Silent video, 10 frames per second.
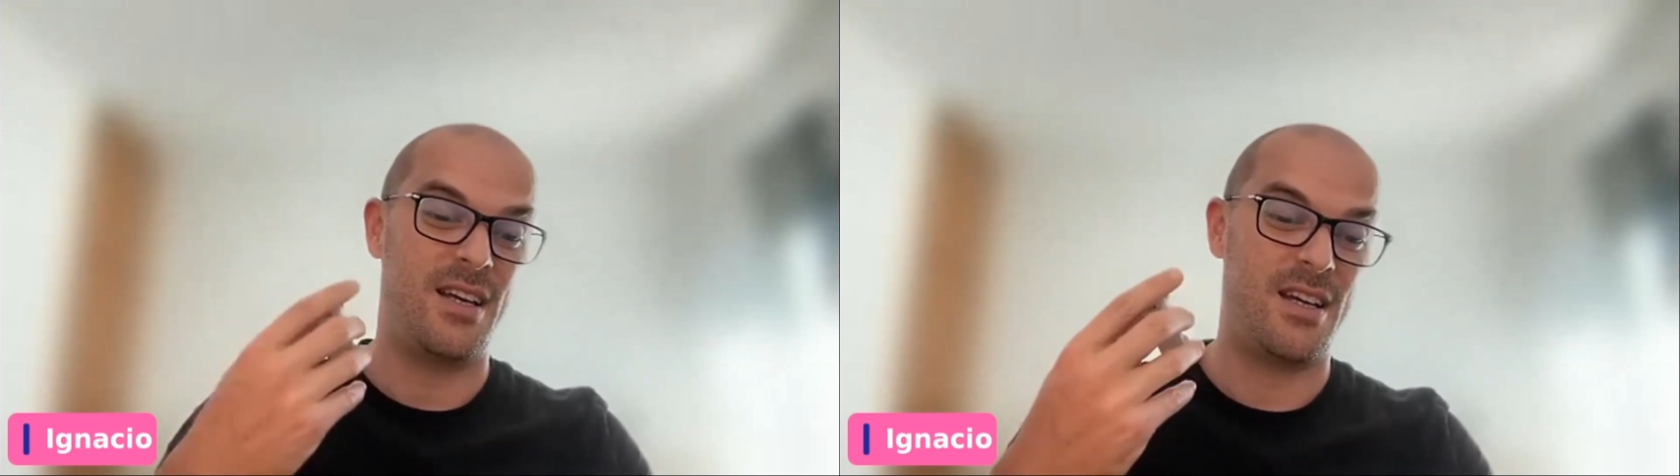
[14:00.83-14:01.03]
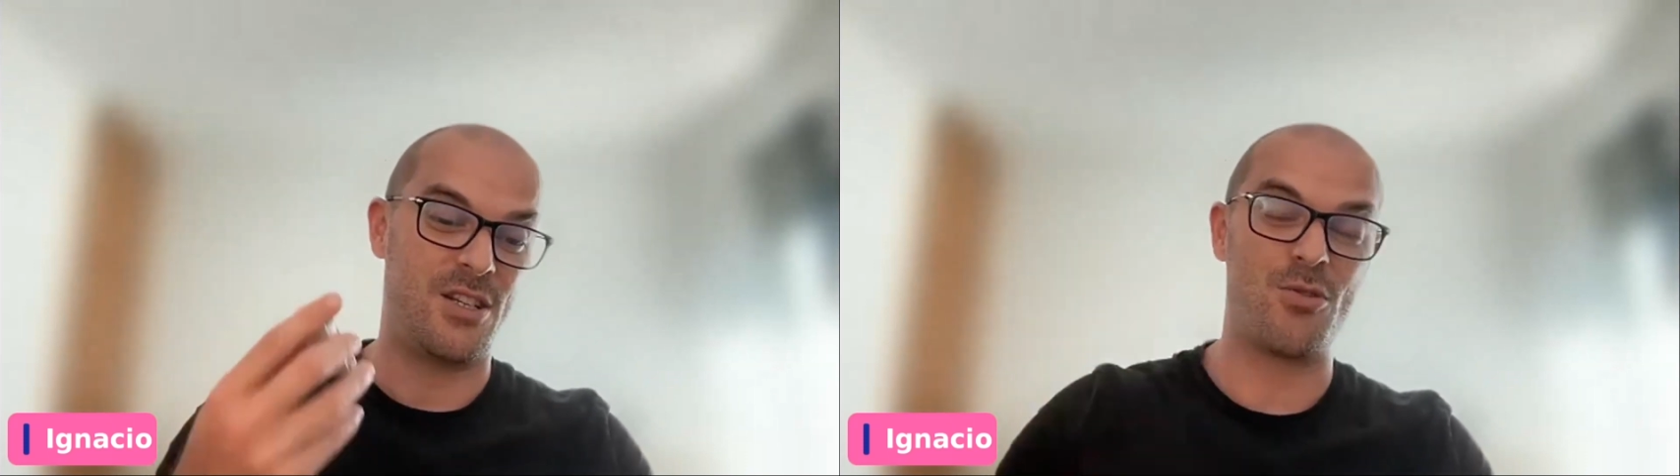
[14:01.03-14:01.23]

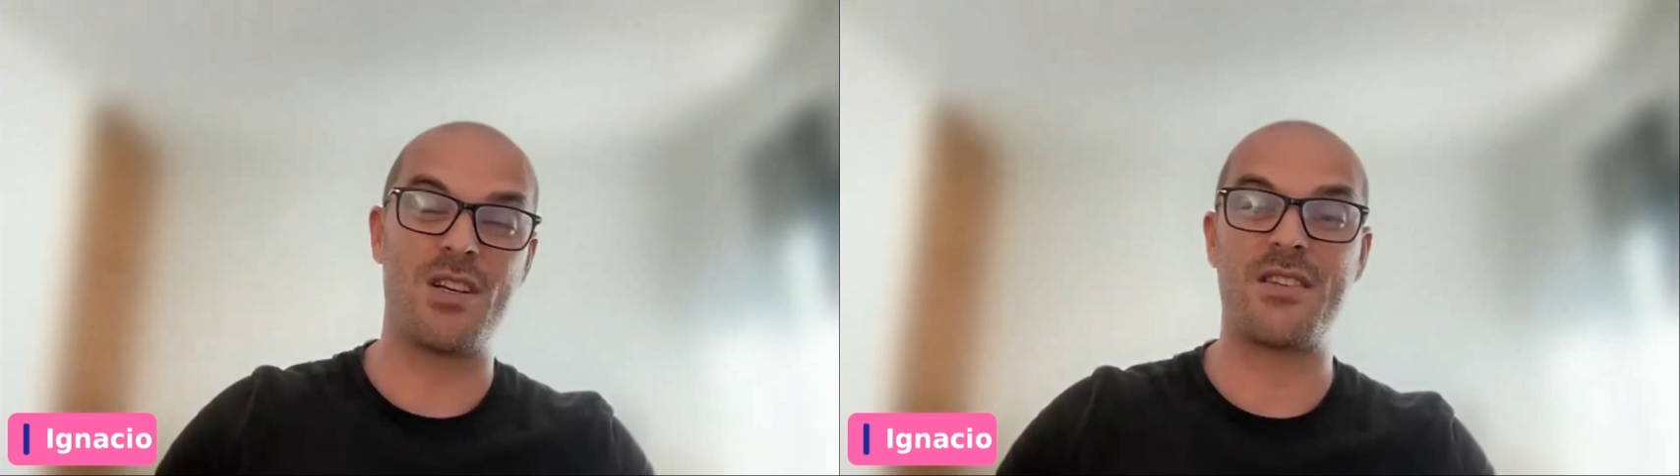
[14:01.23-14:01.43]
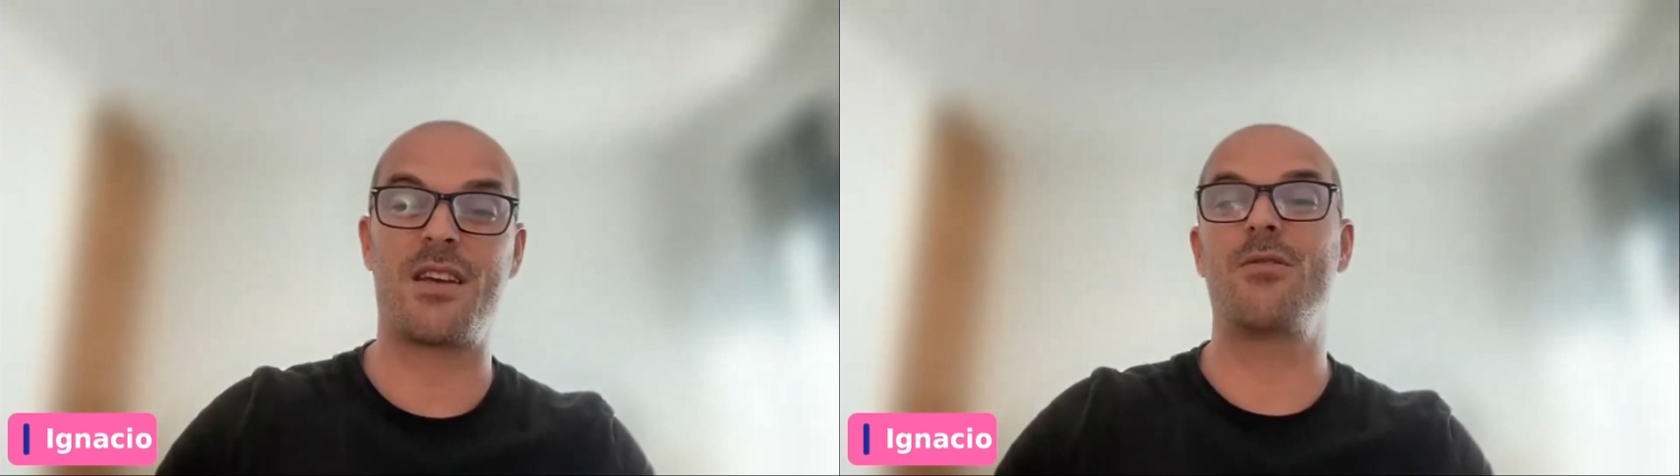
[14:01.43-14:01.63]

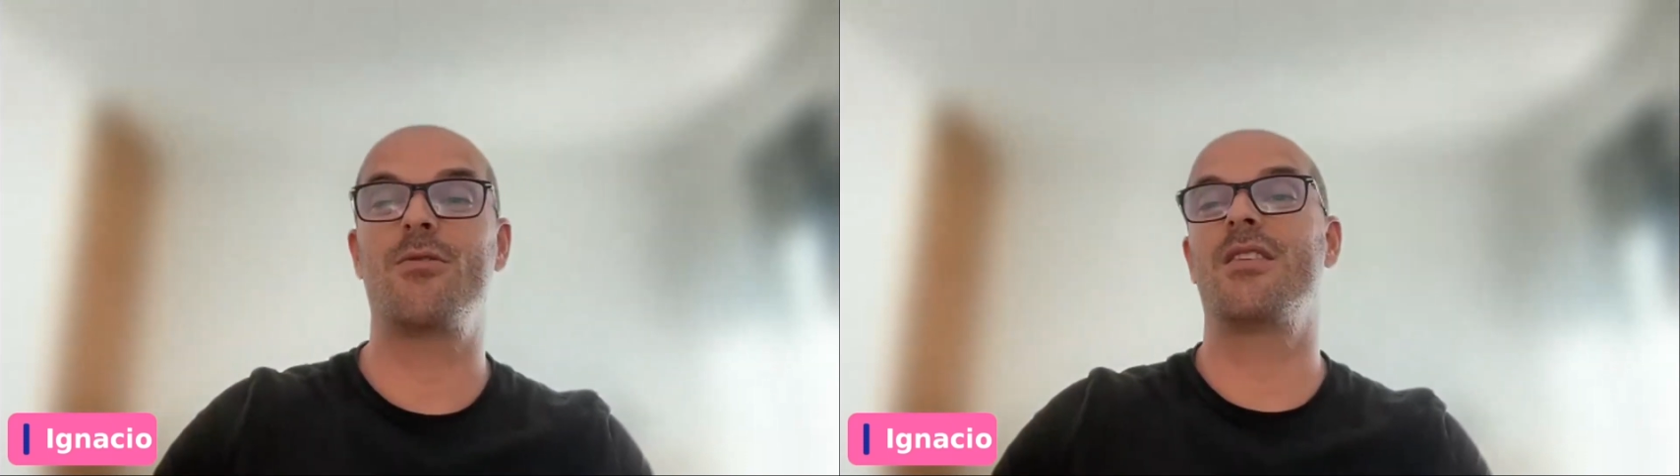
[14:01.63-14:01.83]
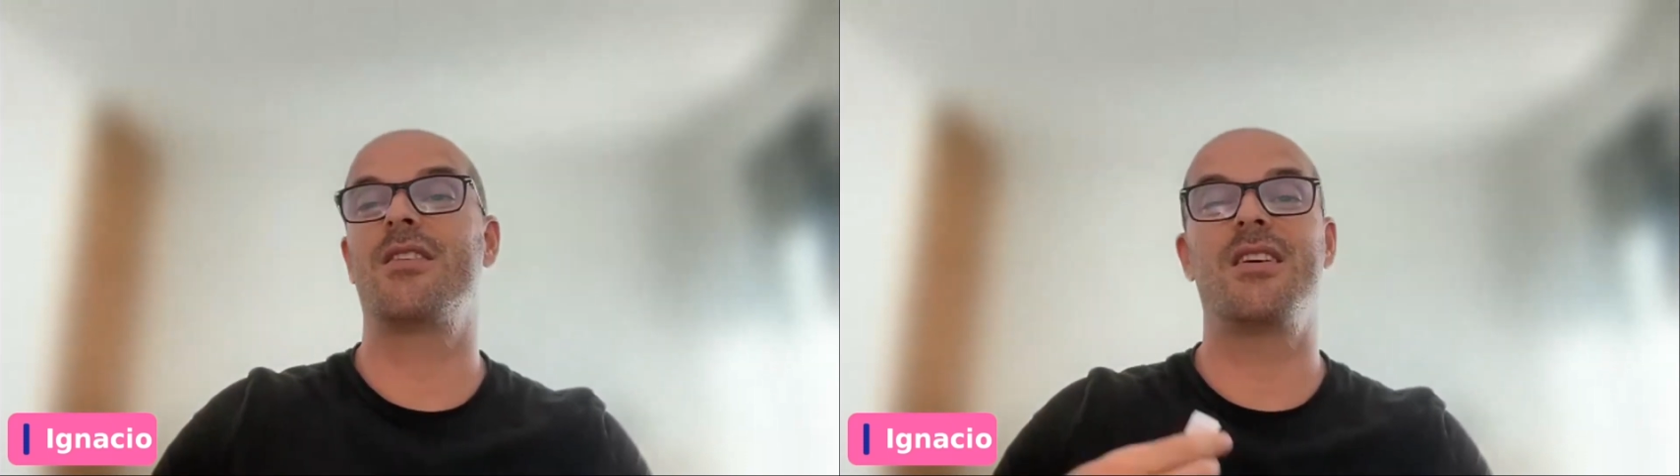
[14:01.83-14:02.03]
Social
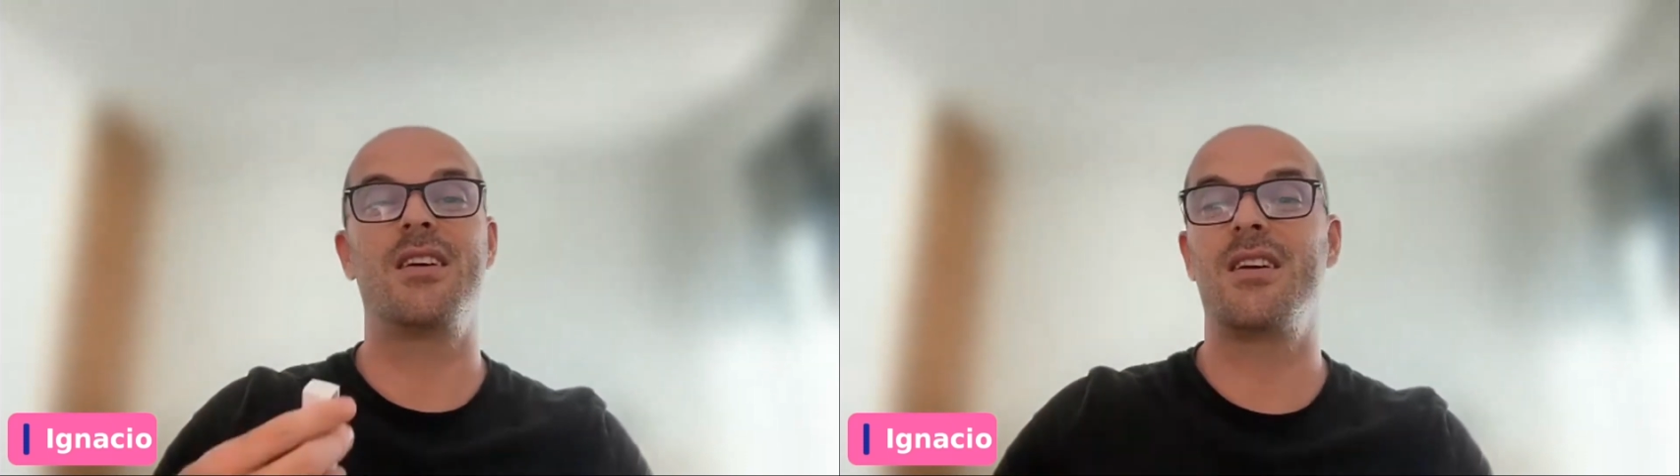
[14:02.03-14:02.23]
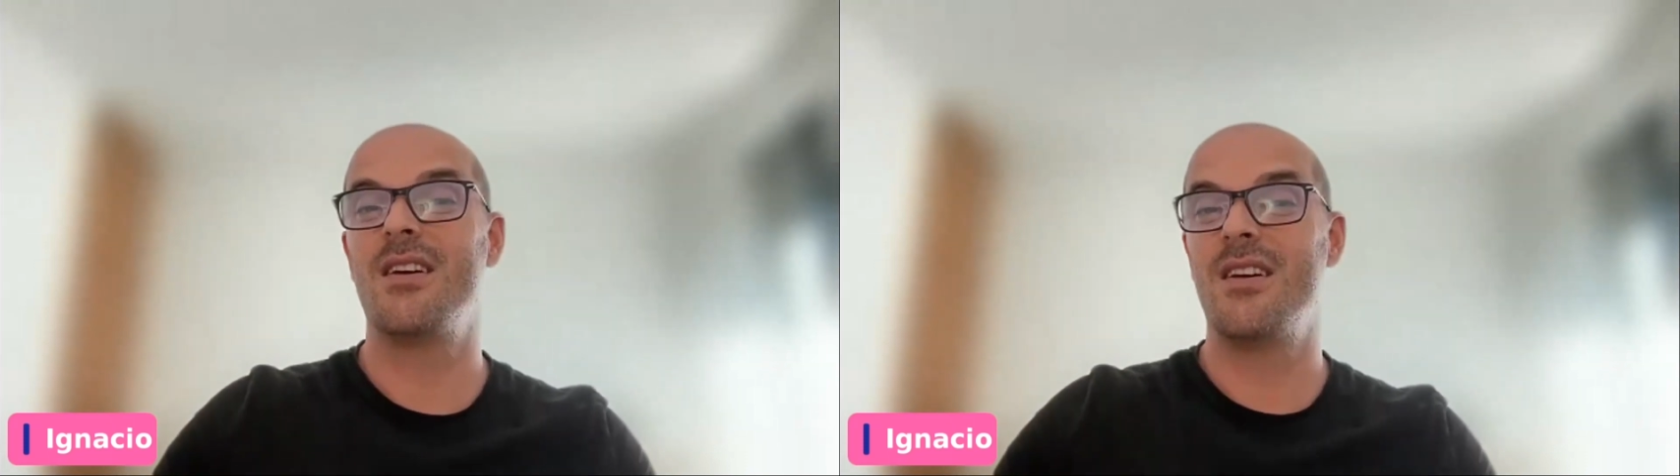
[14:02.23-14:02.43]

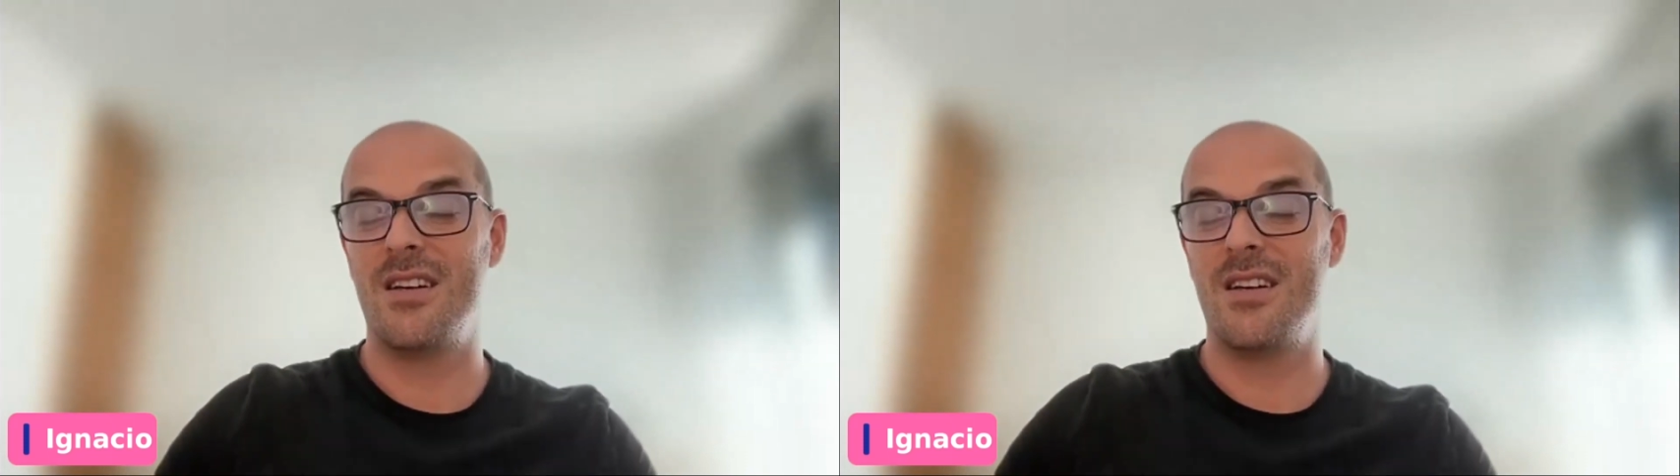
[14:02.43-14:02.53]
Security,